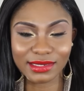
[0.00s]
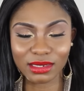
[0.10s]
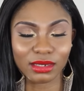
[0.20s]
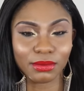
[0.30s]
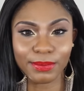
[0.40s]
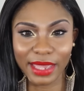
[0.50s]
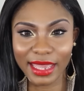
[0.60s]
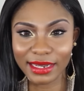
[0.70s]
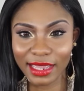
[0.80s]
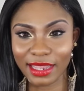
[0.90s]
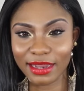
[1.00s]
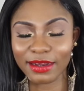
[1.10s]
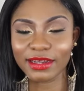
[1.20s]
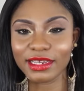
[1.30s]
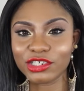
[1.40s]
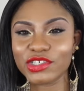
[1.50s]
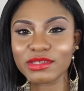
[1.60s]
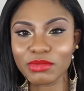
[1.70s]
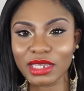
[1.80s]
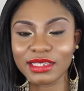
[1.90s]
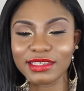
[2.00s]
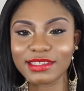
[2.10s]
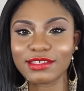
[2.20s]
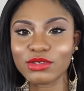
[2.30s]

It's not a bad hair, it just means